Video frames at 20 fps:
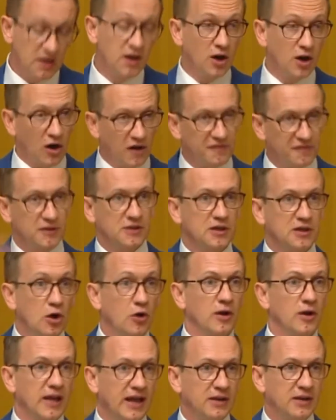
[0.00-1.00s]
often
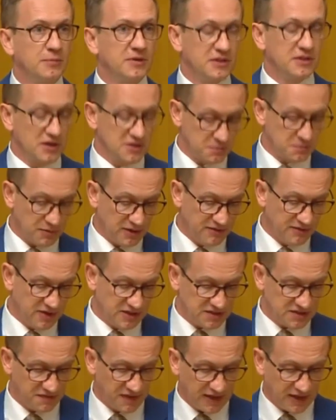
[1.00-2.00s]
correlated with those
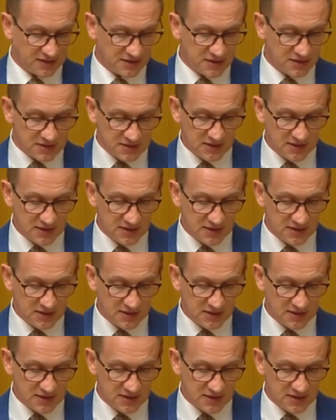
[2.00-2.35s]
previous factors,